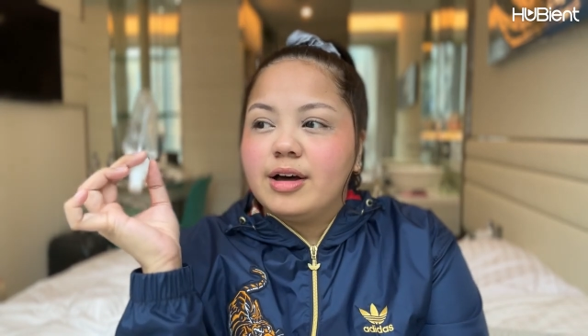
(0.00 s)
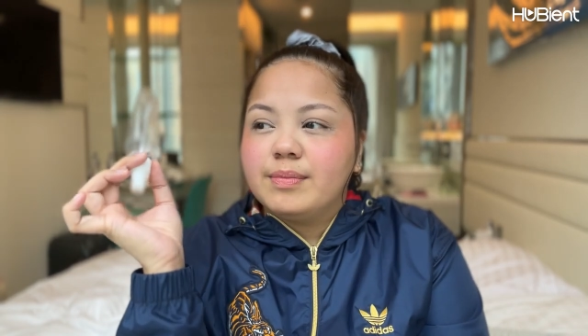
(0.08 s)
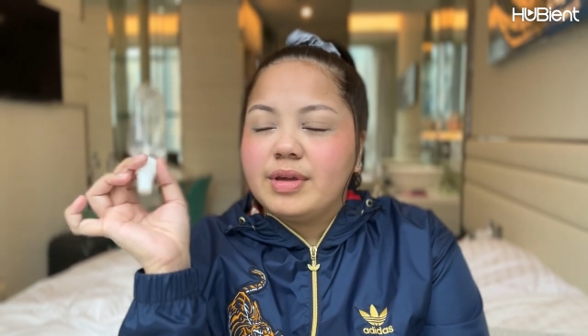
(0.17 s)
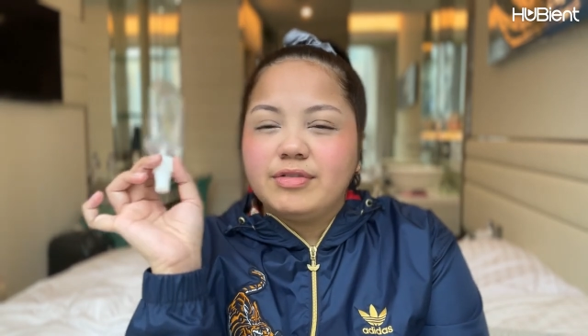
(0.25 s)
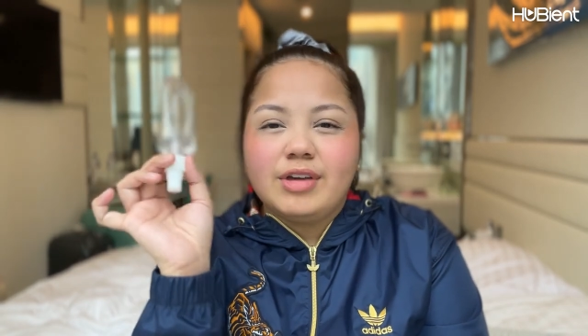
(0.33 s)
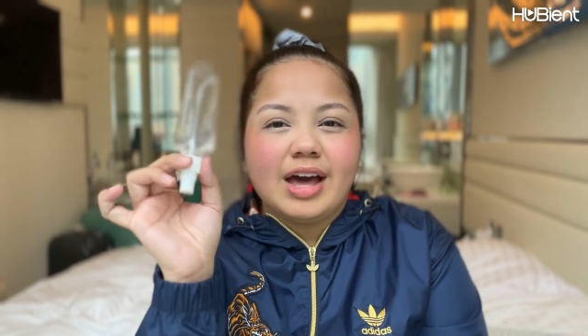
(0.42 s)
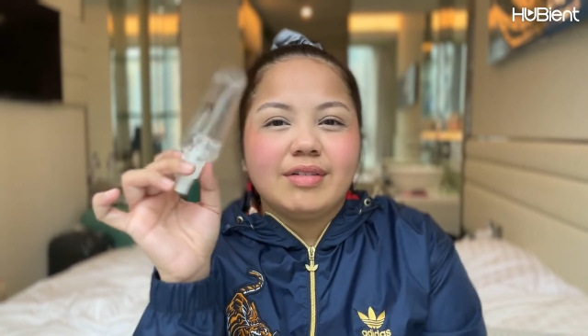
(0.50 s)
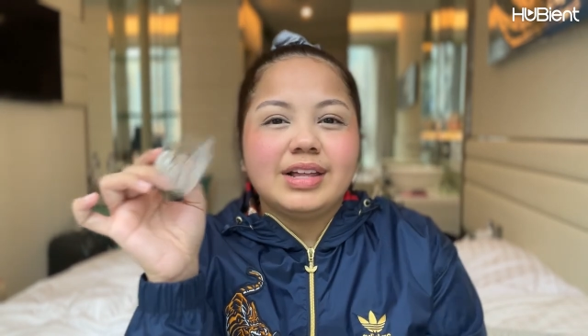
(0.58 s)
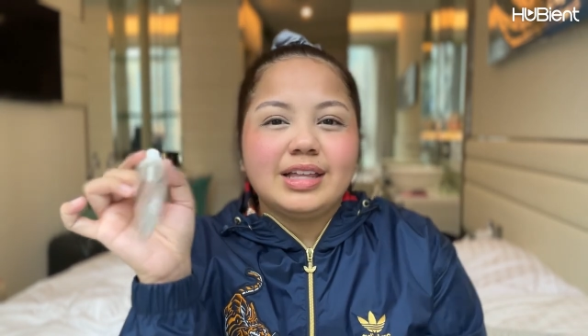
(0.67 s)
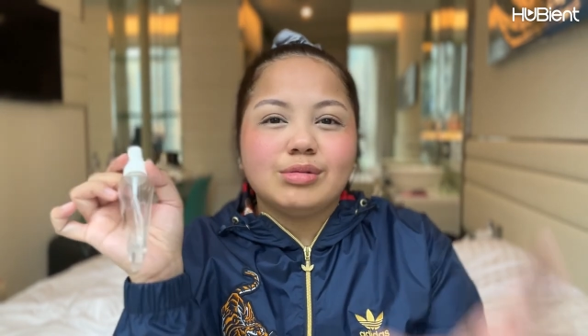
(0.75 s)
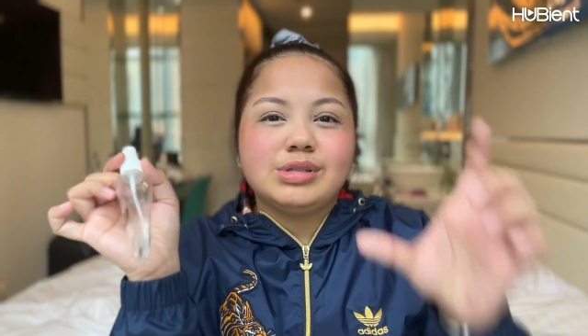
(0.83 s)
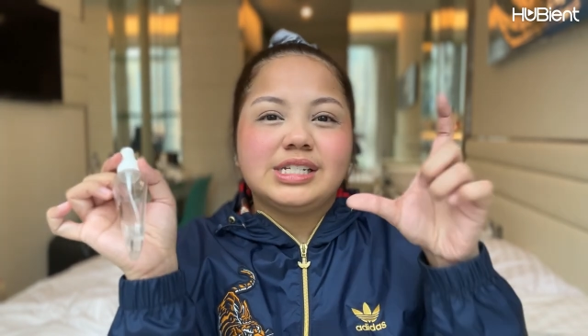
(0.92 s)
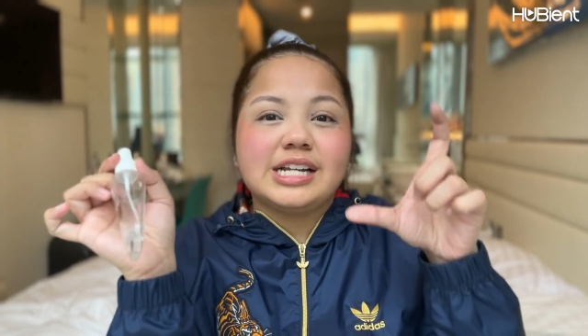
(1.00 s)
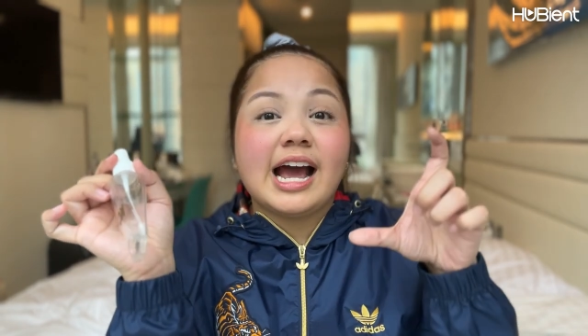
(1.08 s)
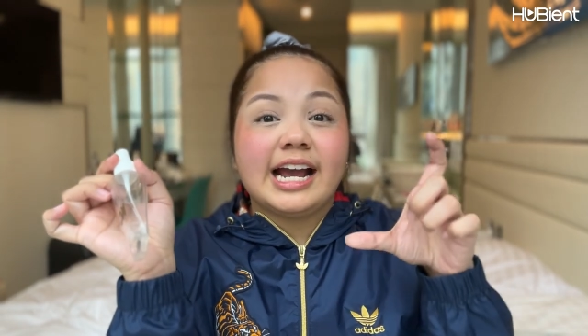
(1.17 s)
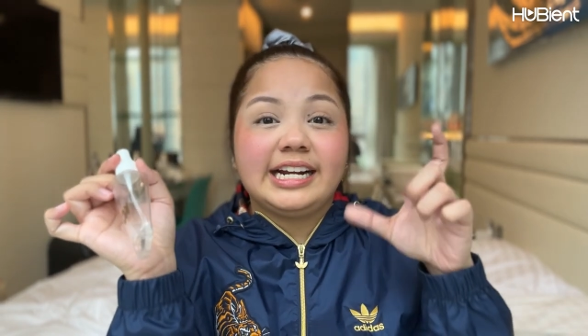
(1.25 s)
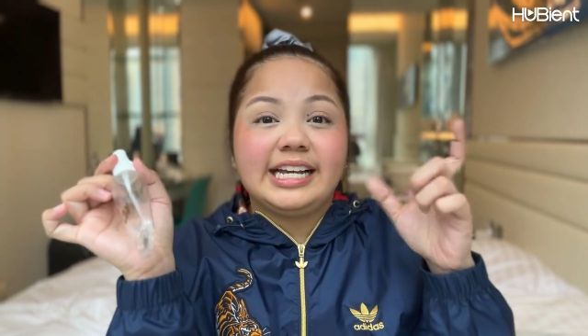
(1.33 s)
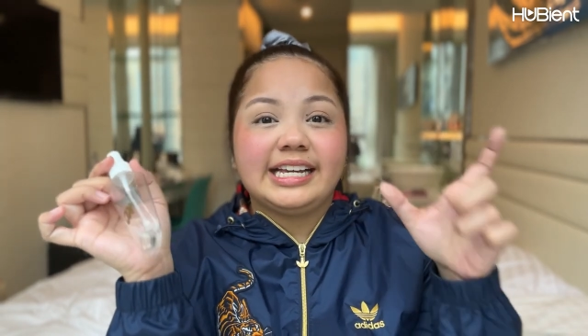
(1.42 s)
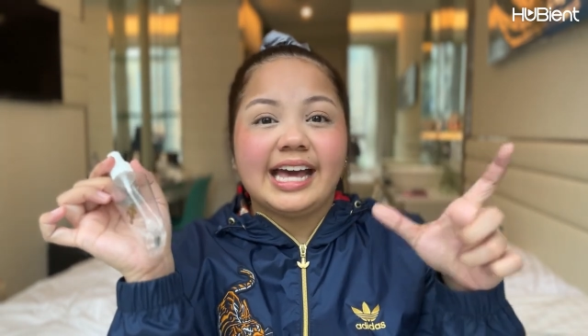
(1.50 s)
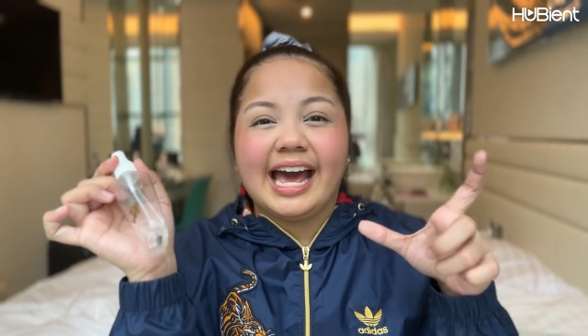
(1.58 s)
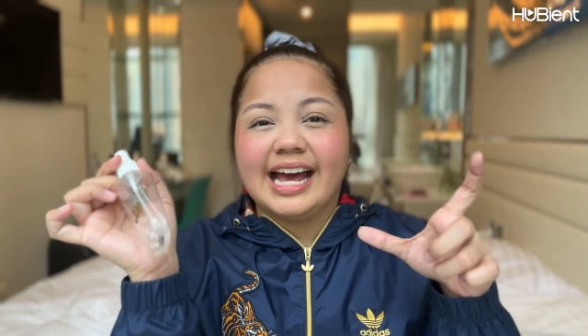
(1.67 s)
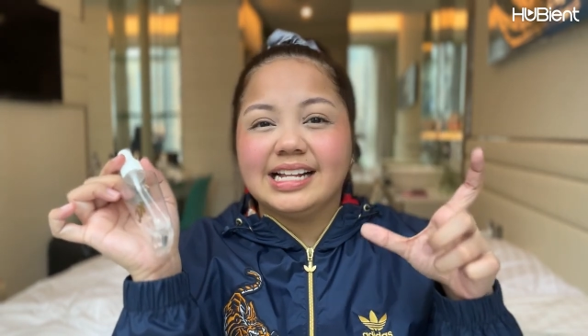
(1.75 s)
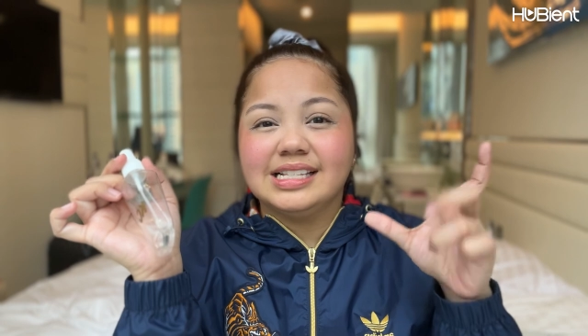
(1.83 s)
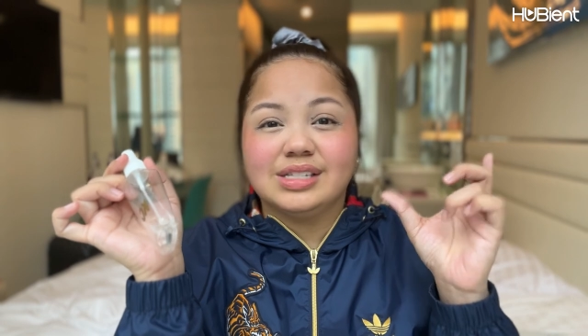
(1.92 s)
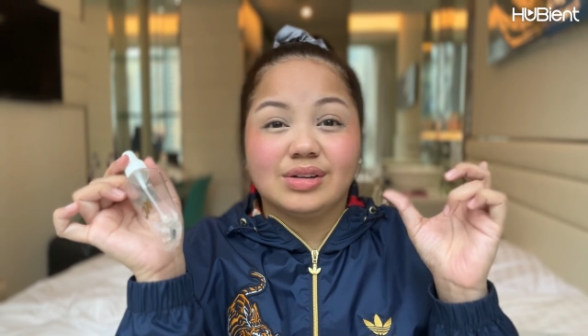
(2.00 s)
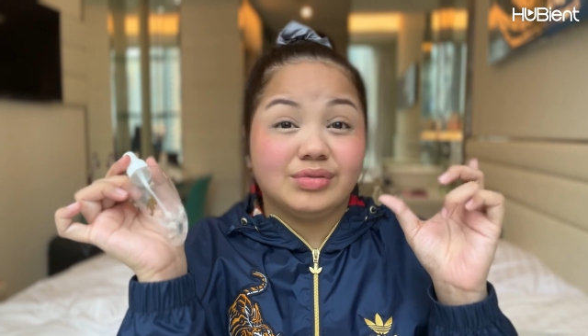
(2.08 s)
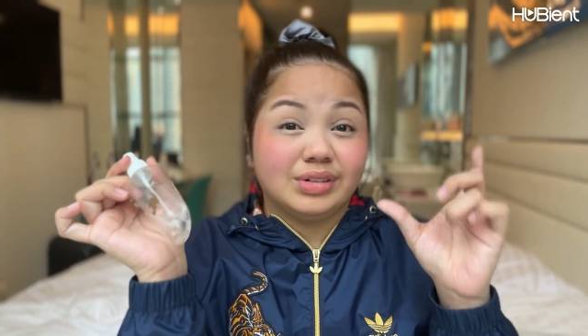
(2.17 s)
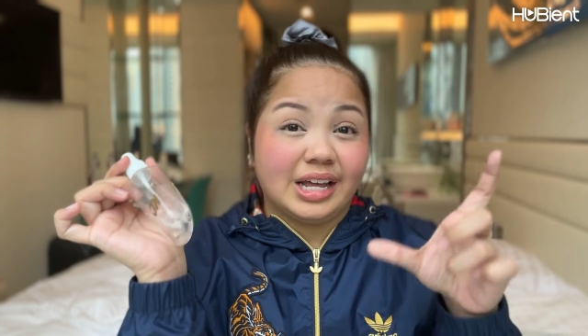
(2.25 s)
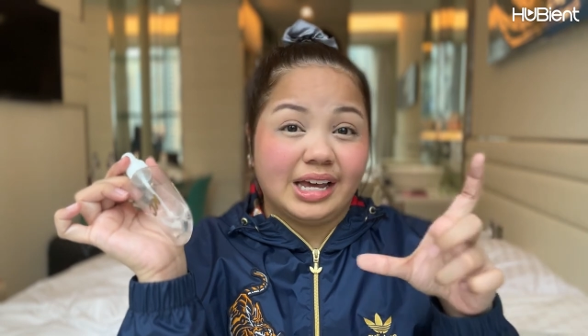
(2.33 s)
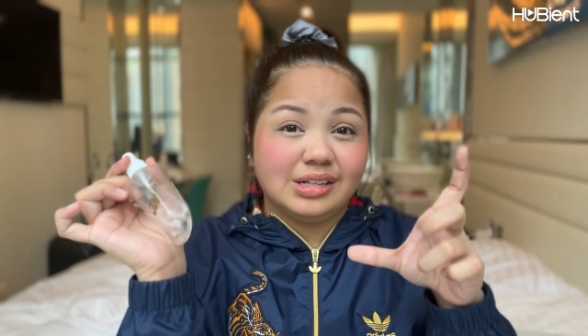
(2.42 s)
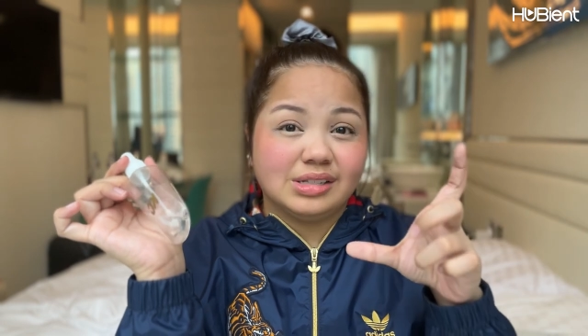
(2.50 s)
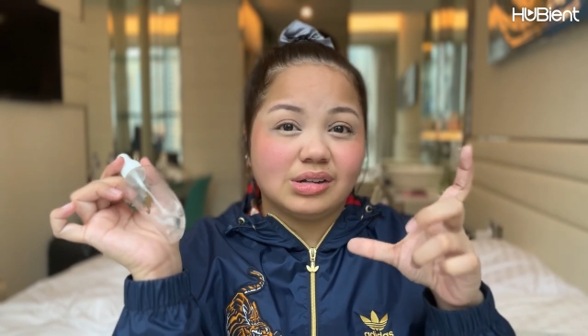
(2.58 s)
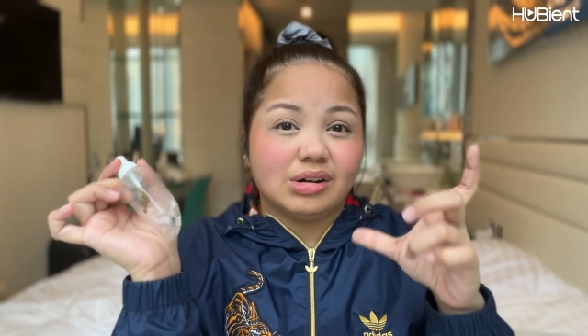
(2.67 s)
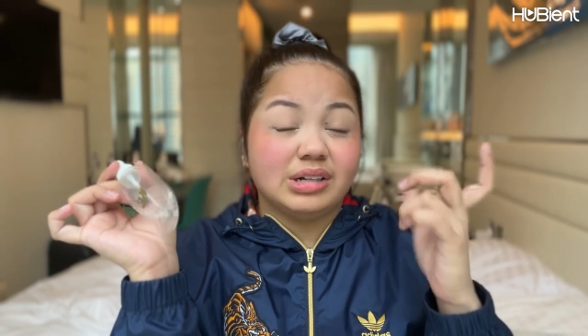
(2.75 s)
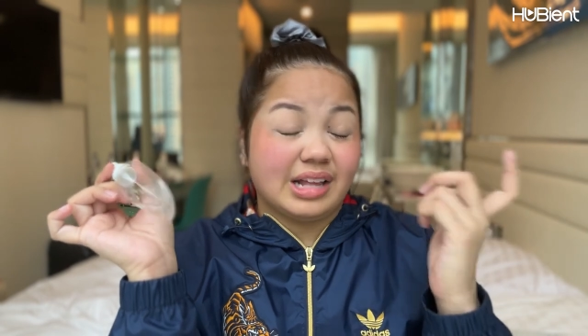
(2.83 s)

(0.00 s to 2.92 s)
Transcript: if you have like those tiny cans of Lysol.